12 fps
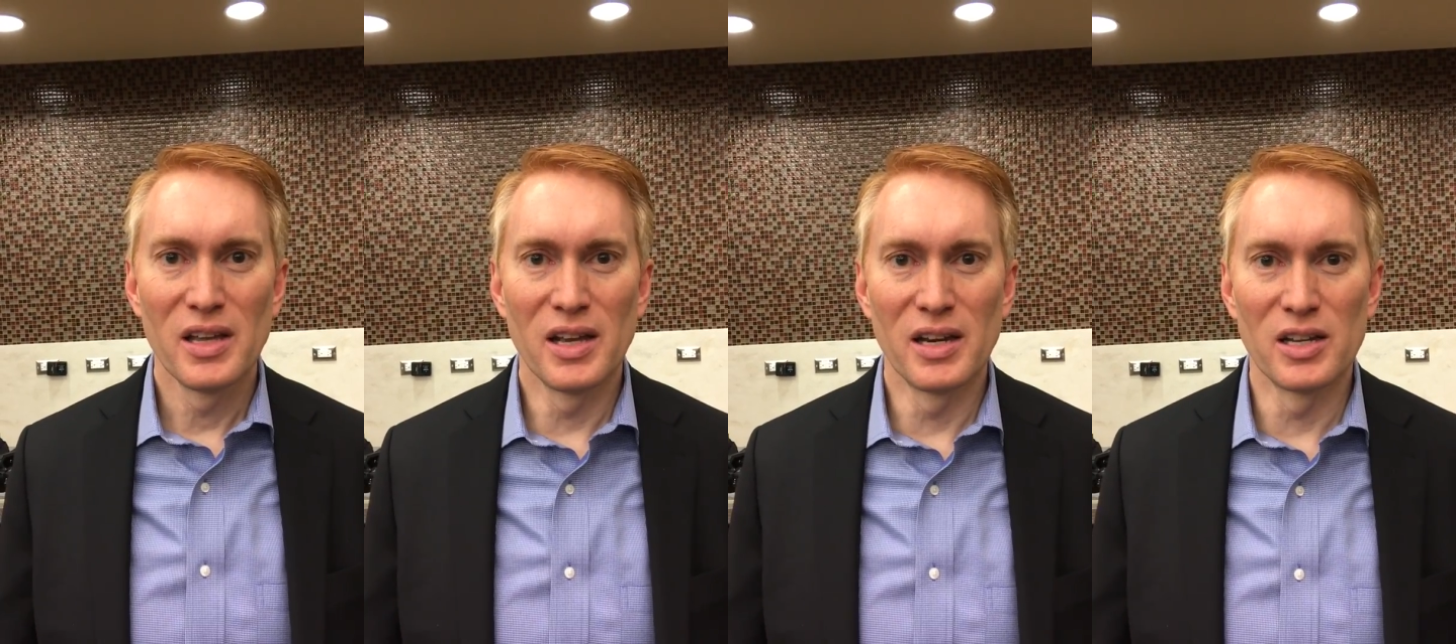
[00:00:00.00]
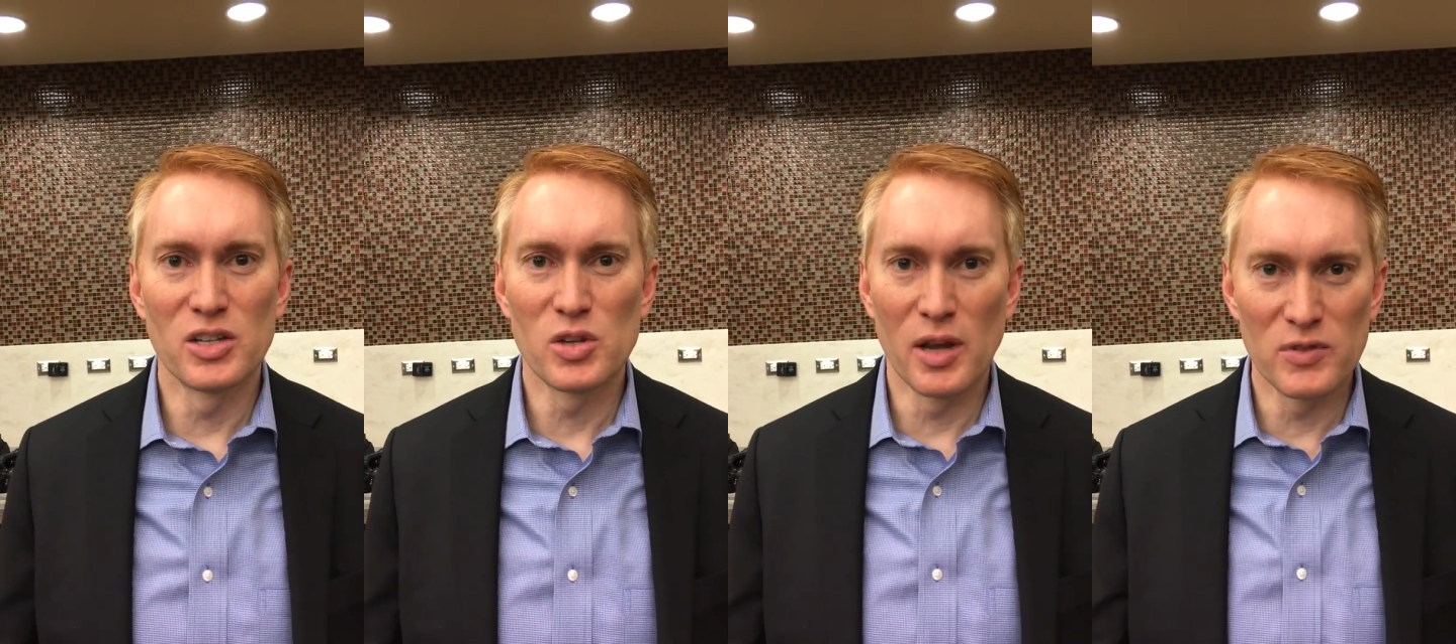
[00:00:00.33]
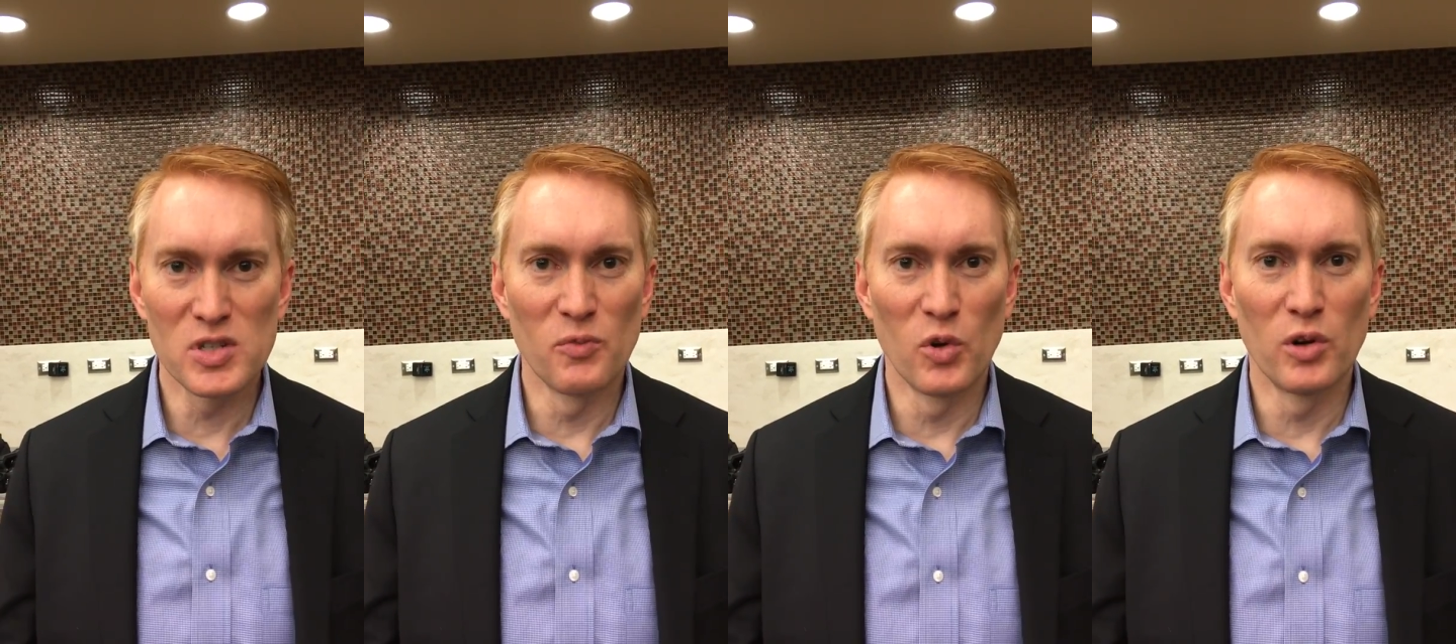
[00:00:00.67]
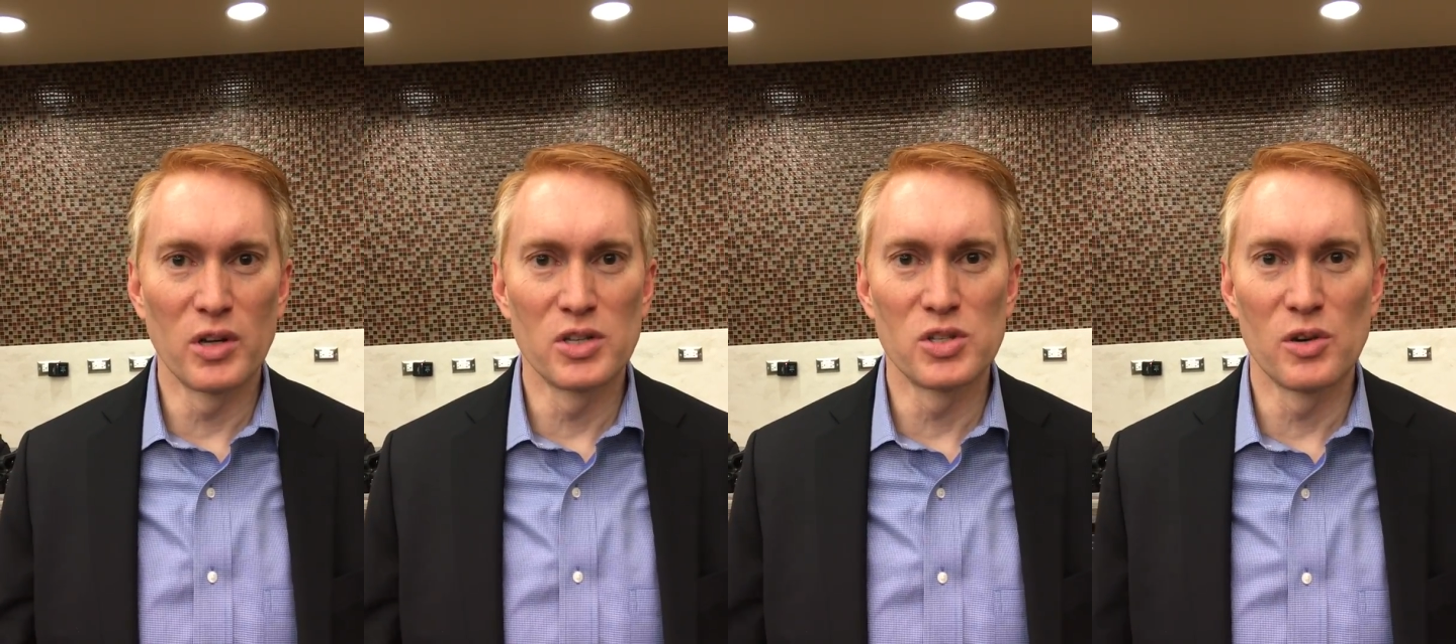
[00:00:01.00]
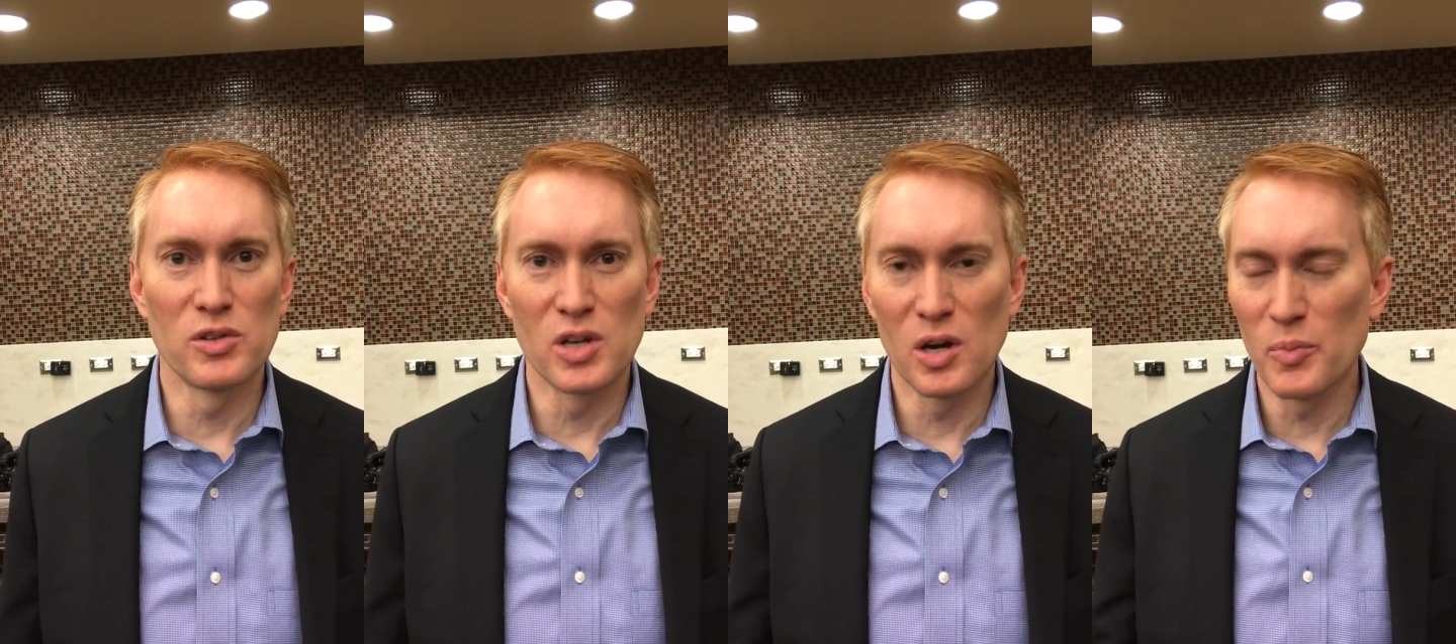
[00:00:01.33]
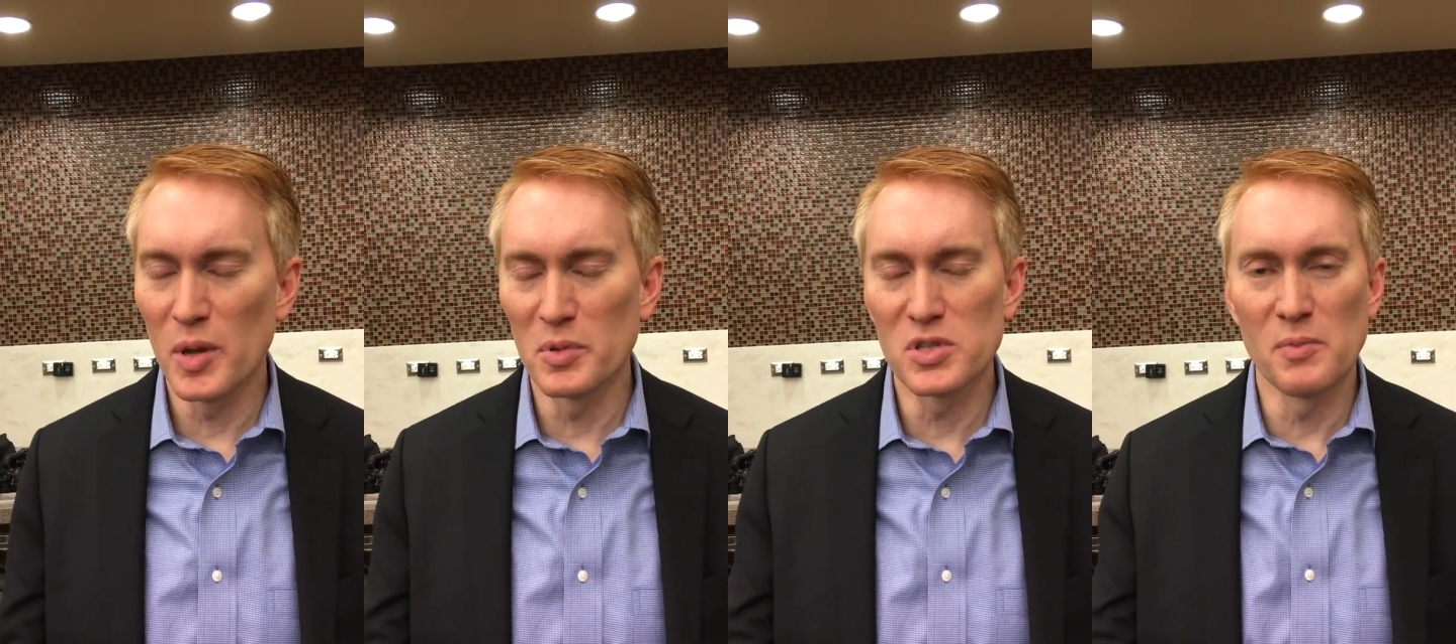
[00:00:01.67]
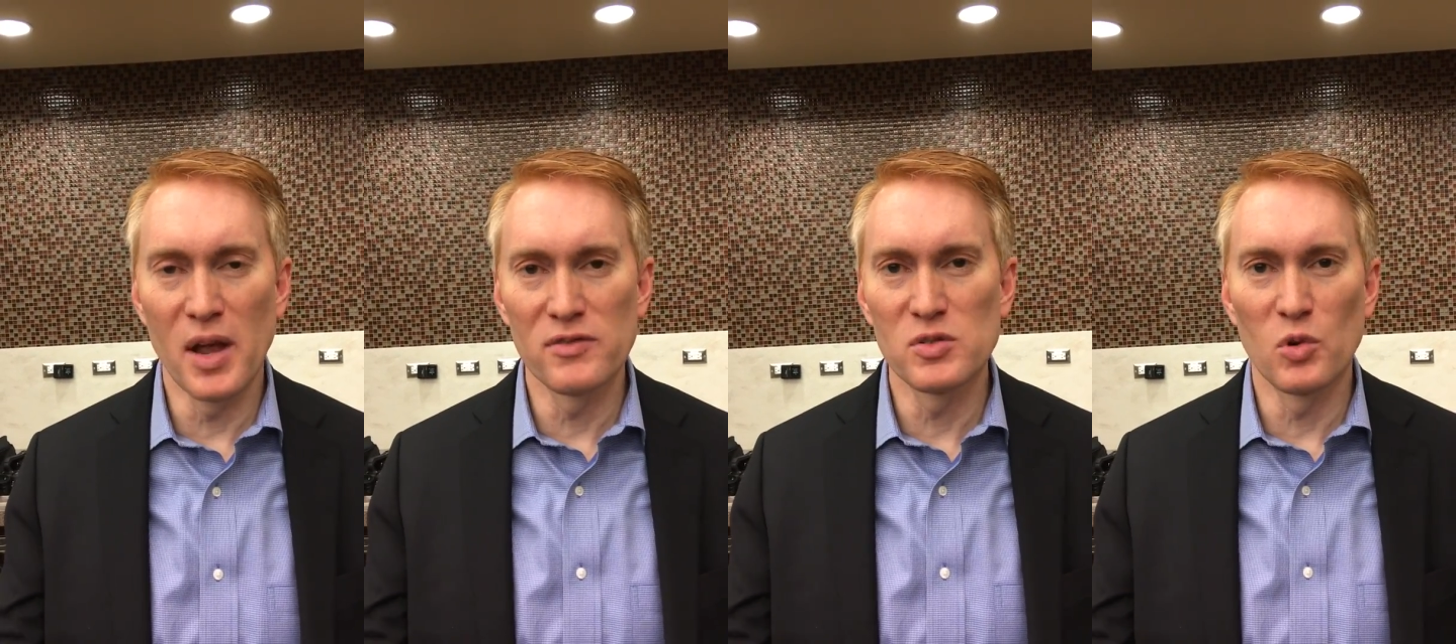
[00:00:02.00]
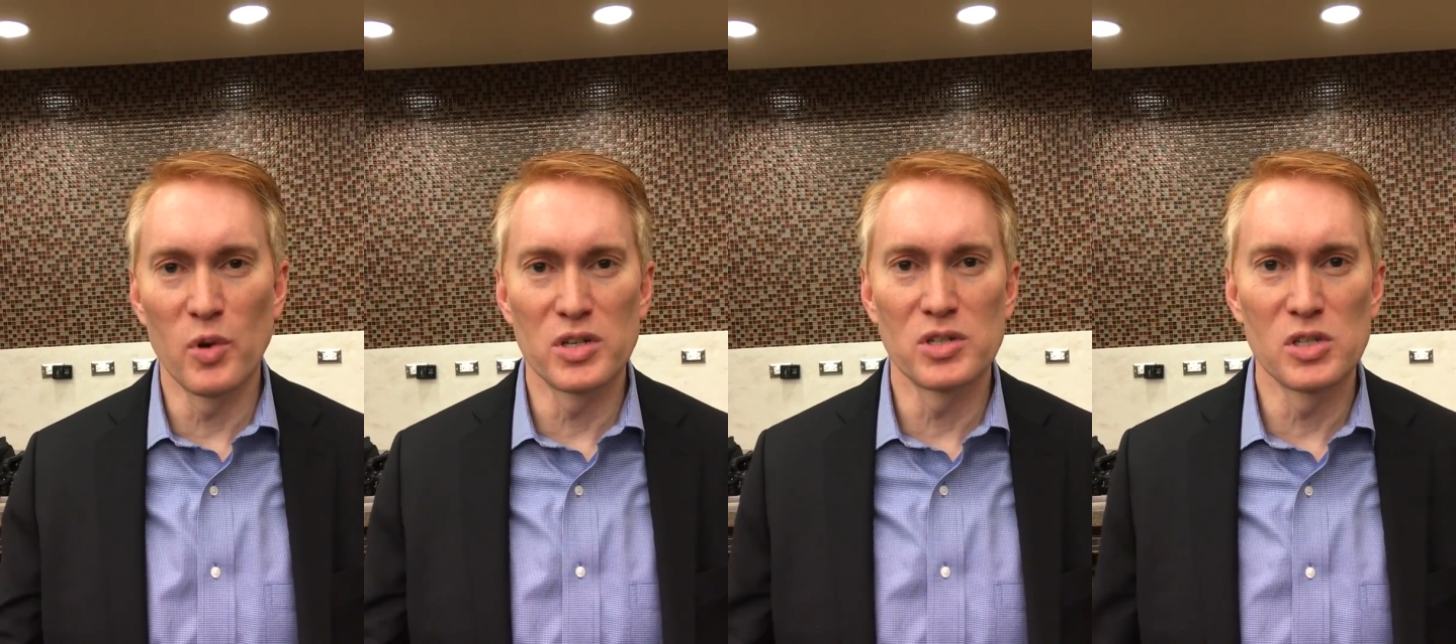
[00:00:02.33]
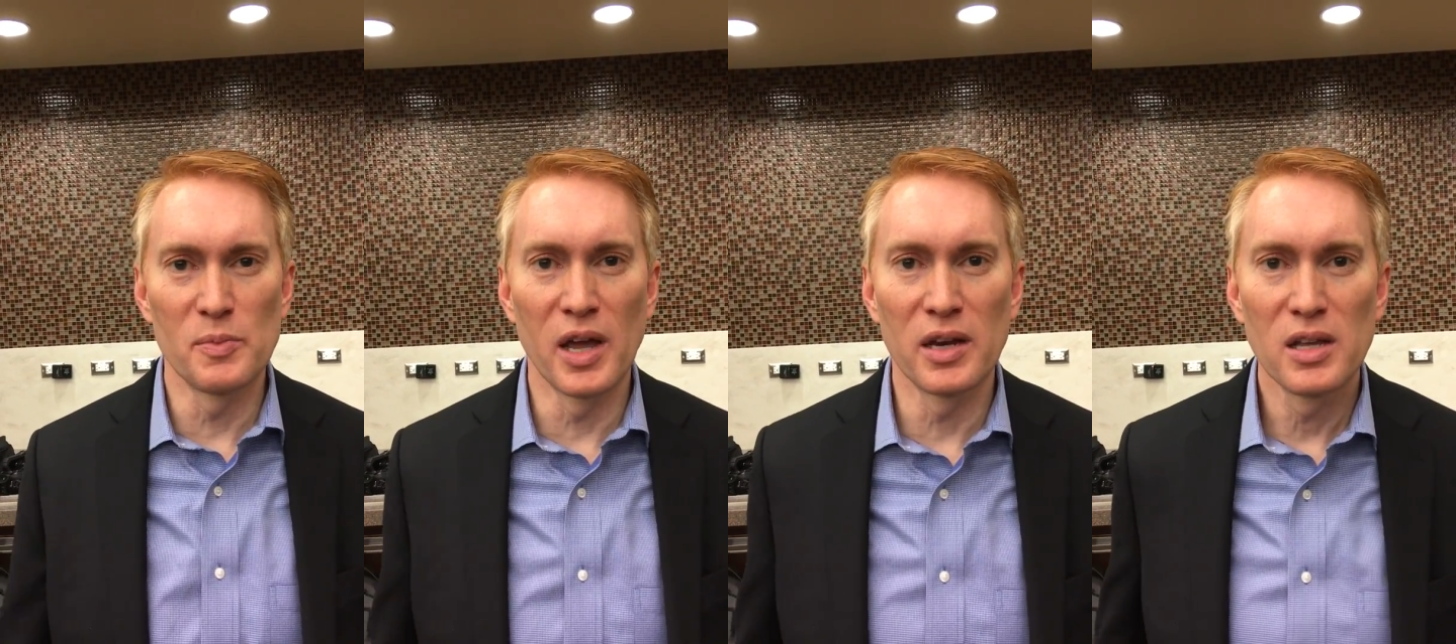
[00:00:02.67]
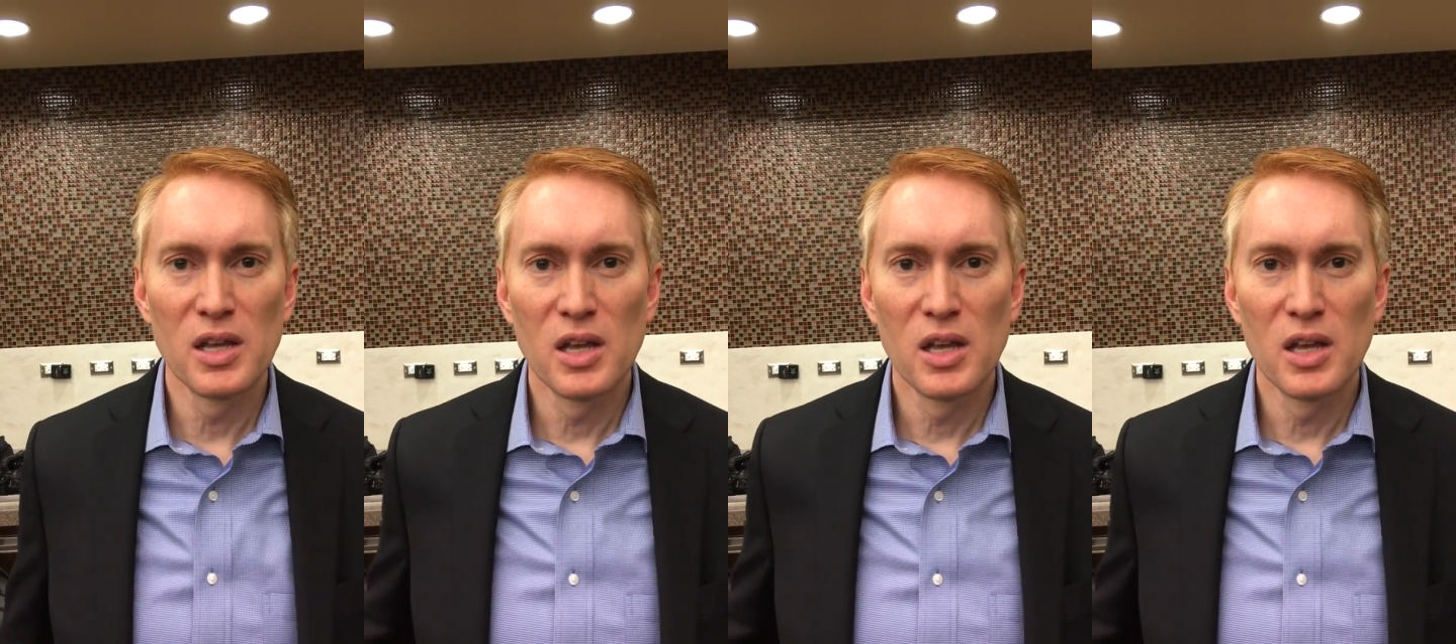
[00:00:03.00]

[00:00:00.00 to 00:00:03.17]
And so I have some real concerns there, and people have some questions about